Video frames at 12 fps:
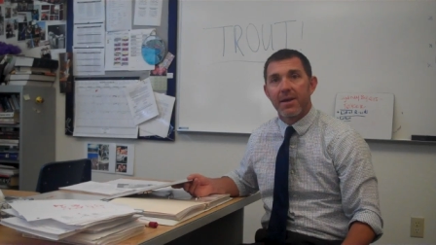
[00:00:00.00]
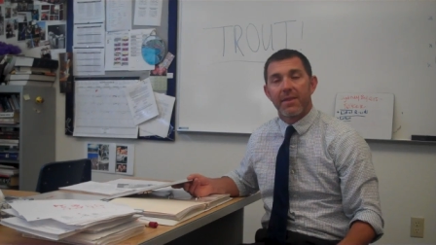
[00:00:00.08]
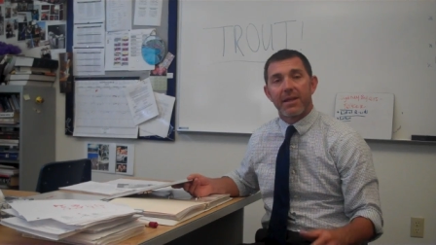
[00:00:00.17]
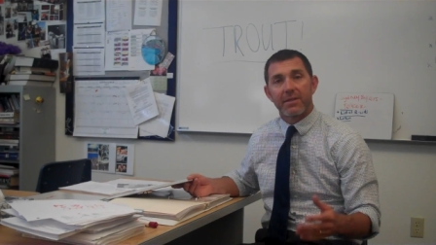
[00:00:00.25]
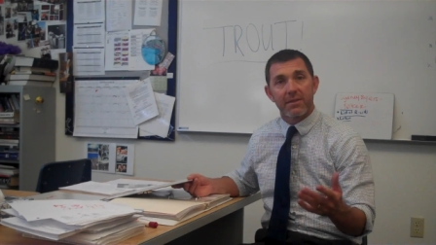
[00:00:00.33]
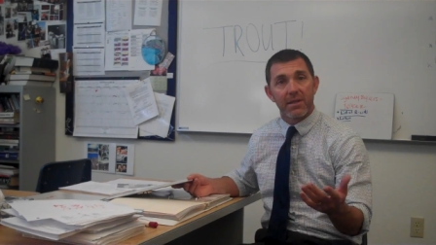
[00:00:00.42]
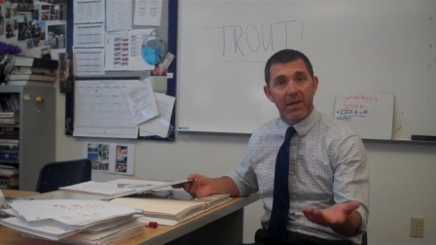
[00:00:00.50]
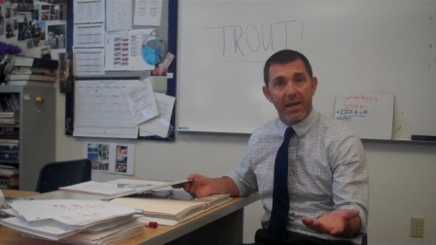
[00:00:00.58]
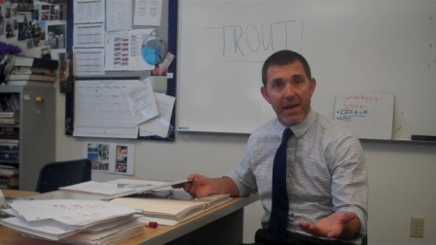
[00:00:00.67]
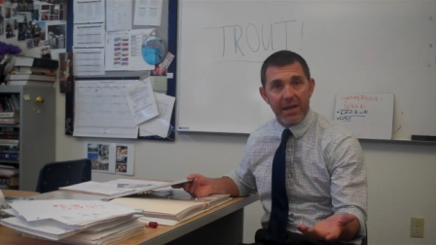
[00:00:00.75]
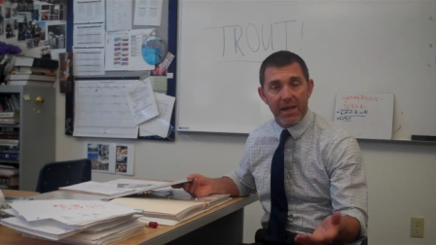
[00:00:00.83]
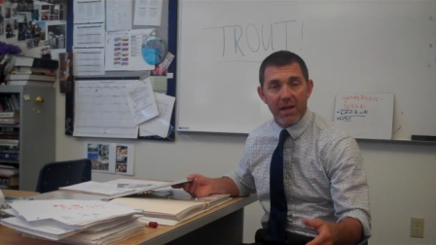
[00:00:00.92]
That's the
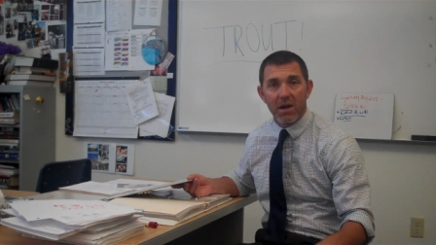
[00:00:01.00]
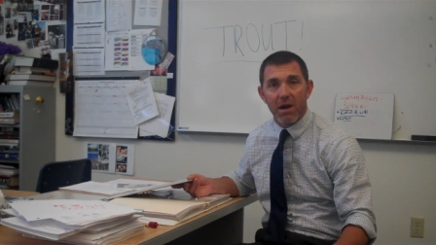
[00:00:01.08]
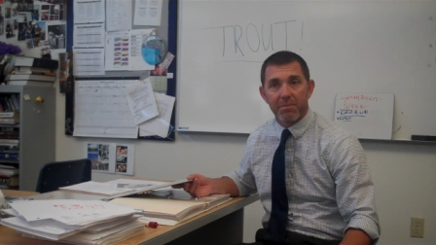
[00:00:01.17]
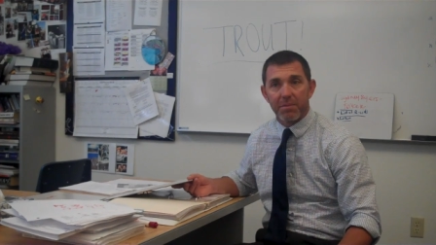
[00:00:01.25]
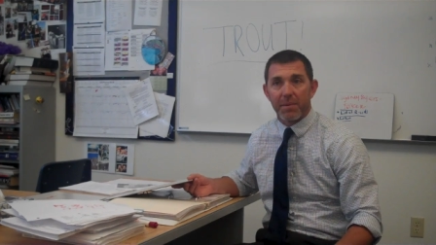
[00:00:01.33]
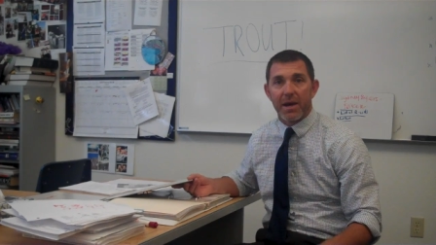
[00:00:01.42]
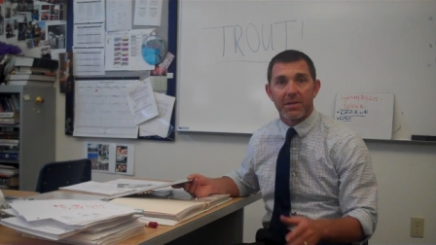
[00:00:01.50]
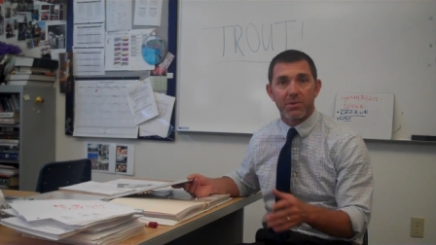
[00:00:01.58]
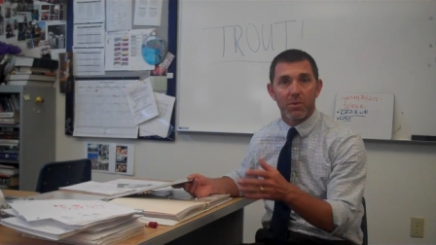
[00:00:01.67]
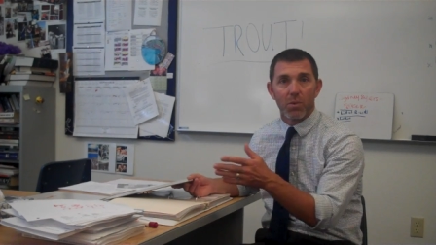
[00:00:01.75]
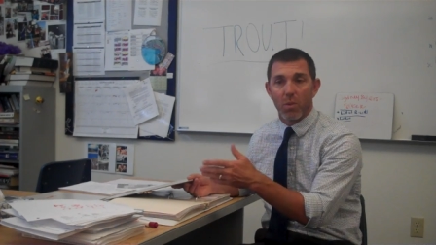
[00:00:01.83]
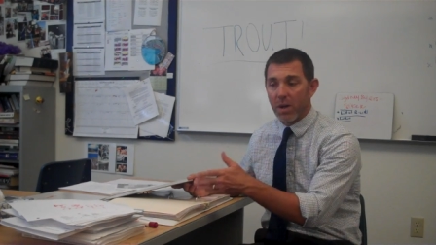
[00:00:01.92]
Connecticut
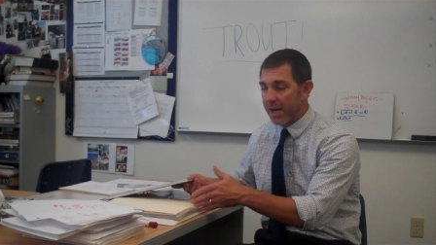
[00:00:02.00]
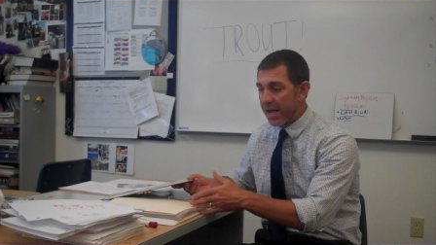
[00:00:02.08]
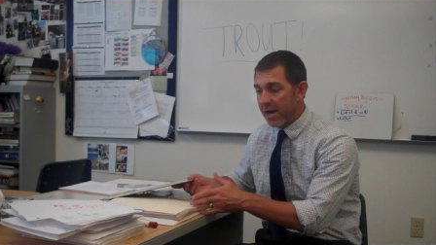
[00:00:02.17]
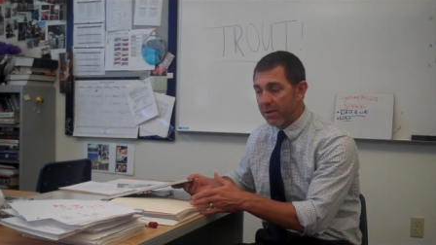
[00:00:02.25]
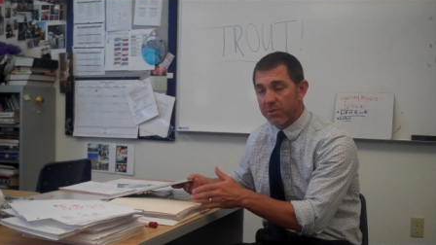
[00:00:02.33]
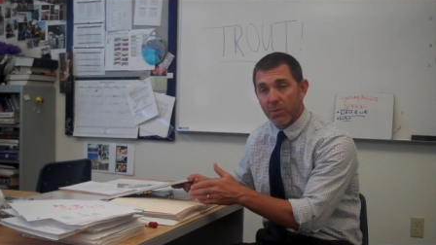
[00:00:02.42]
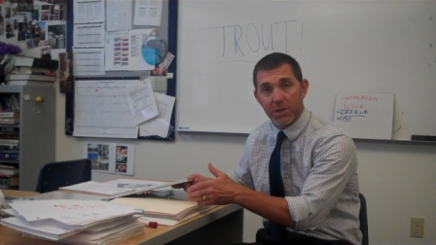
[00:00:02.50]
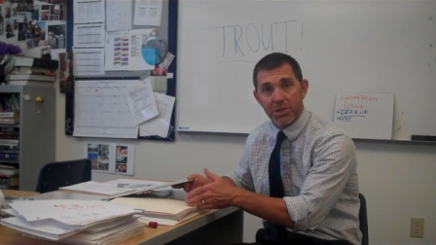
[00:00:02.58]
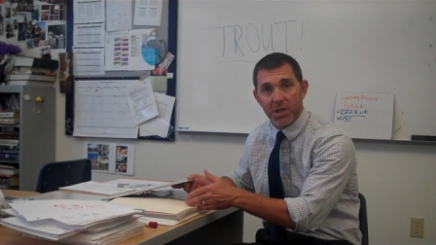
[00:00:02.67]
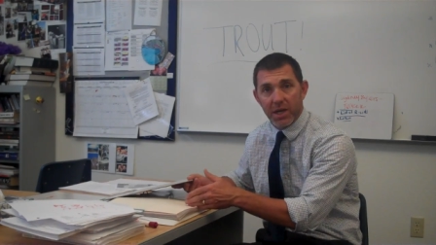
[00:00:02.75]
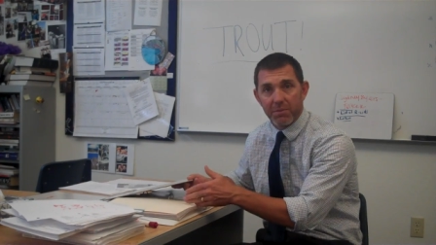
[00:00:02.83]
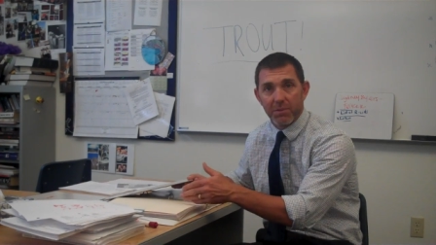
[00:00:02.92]
Compromise. One house, one
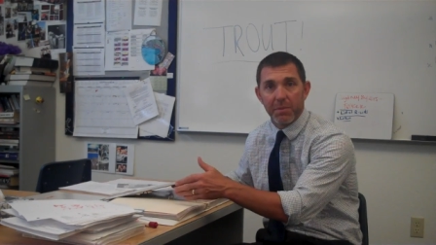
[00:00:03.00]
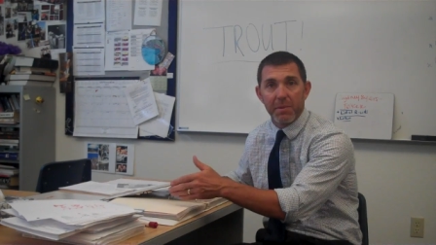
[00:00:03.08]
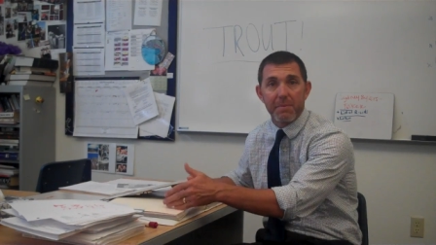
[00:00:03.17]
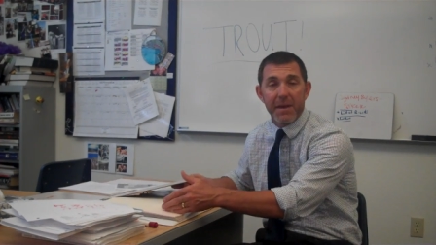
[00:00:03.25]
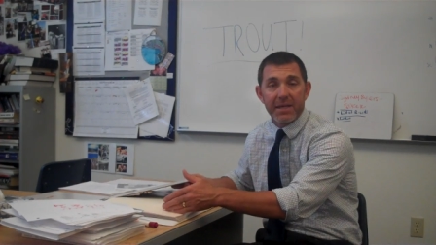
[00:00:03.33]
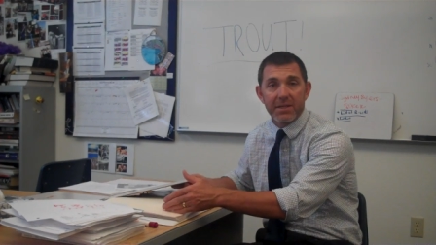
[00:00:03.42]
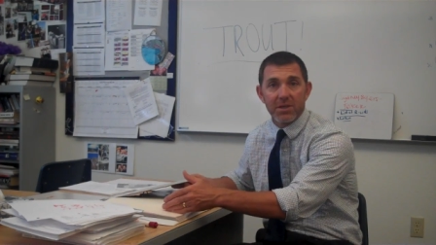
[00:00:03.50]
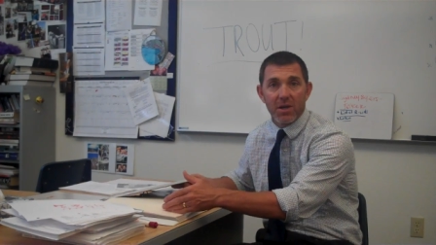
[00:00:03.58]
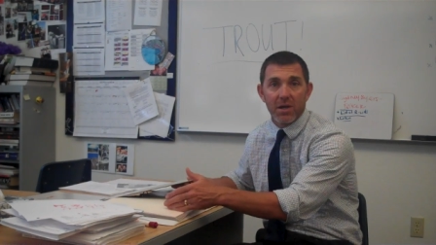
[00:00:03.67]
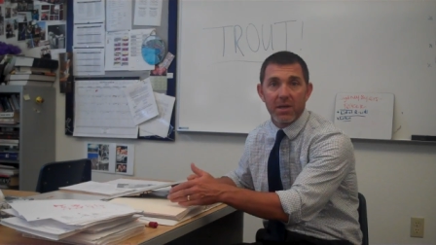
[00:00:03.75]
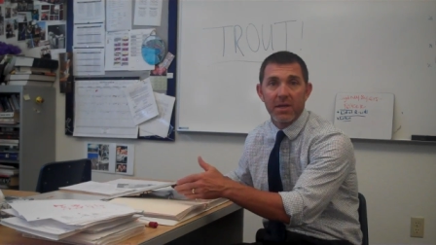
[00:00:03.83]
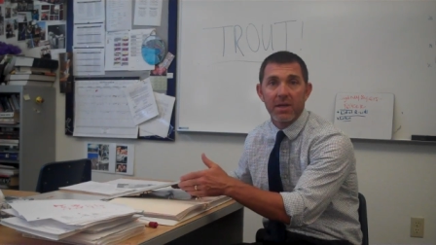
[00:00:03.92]
chamber will be based
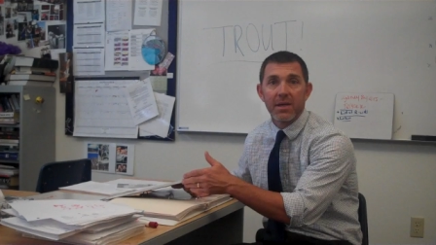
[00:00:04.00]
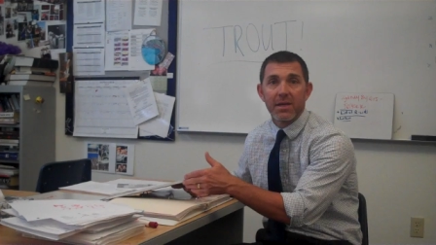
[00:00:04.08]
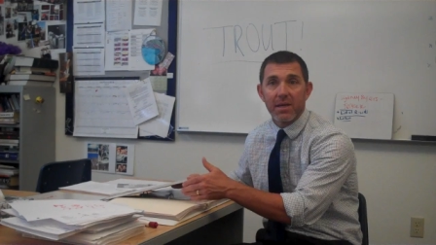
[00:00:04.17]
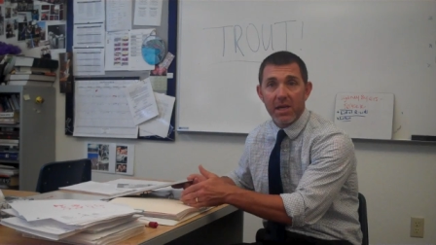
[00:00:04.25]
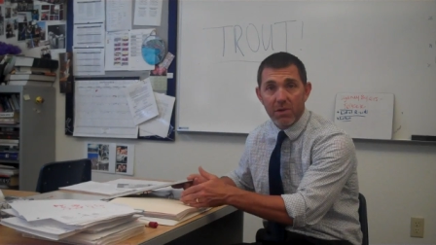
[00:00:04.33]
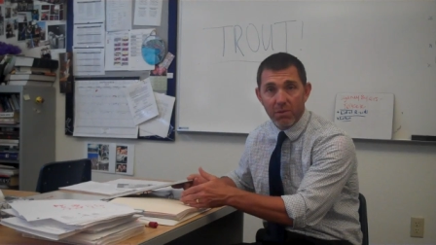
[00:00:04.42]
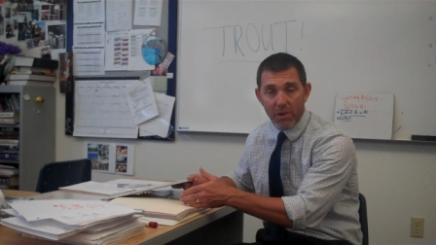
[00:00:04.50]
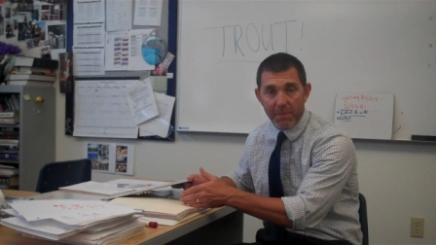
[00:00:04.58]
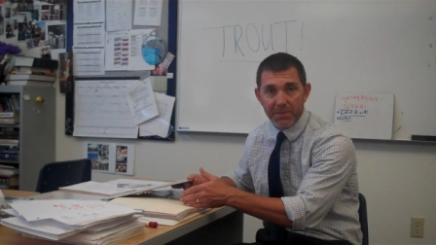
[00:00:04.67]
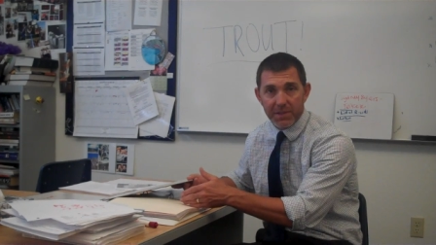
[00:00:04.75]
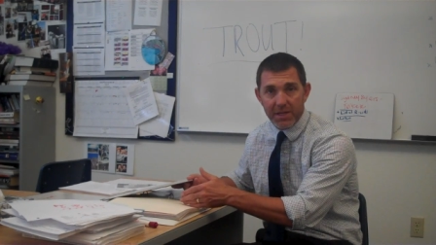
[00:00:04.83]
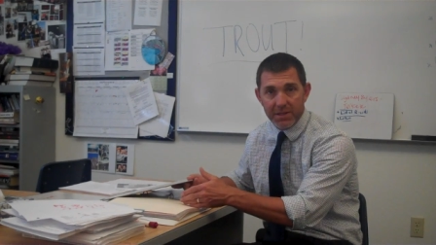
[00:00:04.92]
on equal
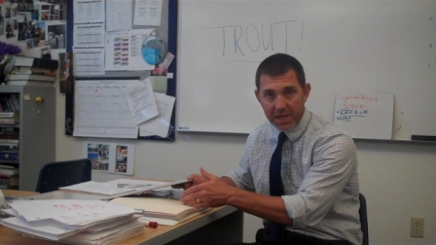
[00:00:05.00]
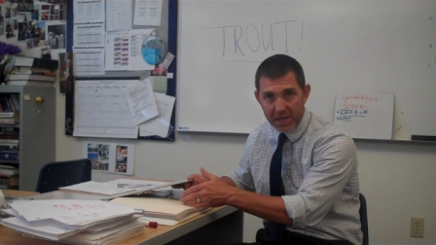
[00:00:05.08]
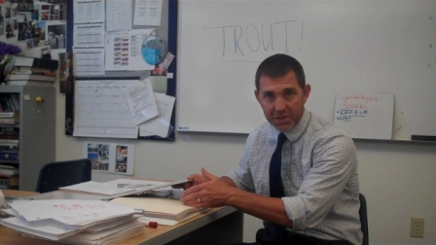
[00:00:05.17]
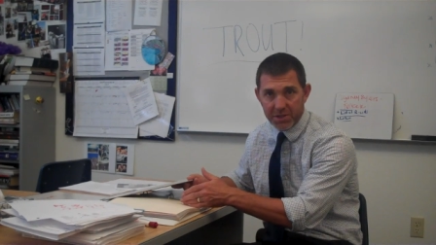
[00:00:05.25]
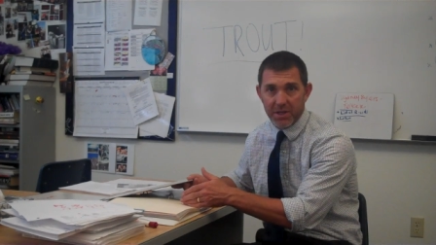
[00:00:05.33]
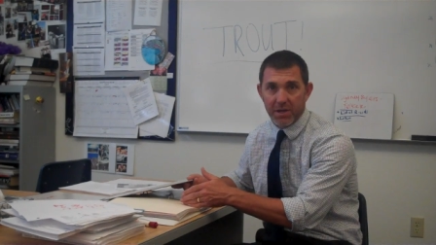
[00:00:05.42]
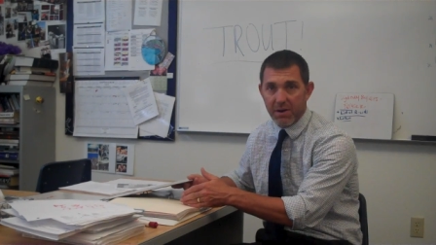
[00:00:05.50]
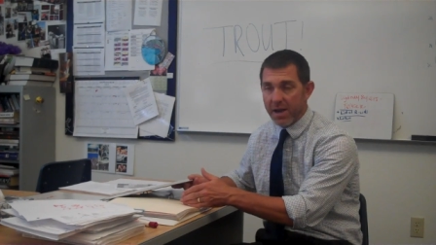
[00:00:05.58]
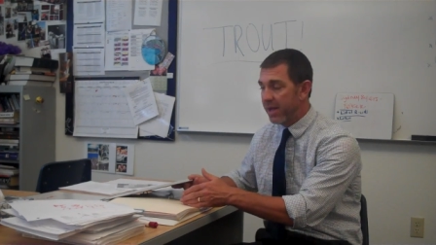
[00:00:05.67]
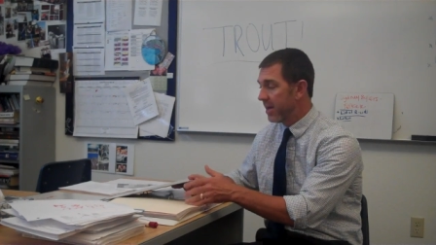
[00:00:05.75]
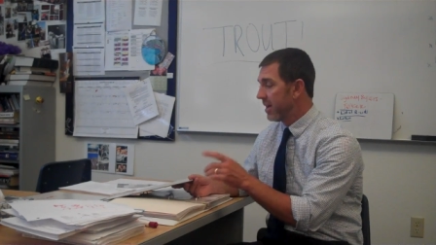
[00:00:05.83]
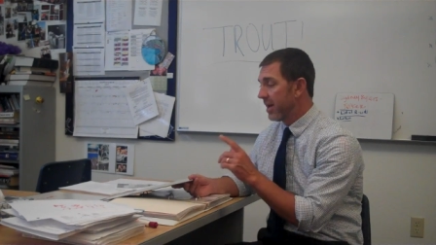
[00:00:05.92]
representation, all
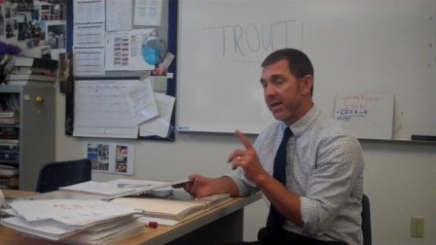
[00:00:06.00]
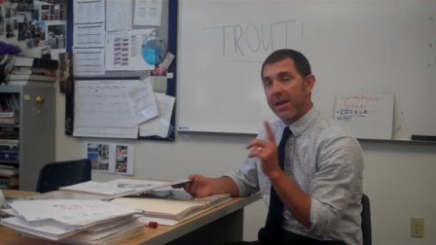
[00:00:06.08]
right?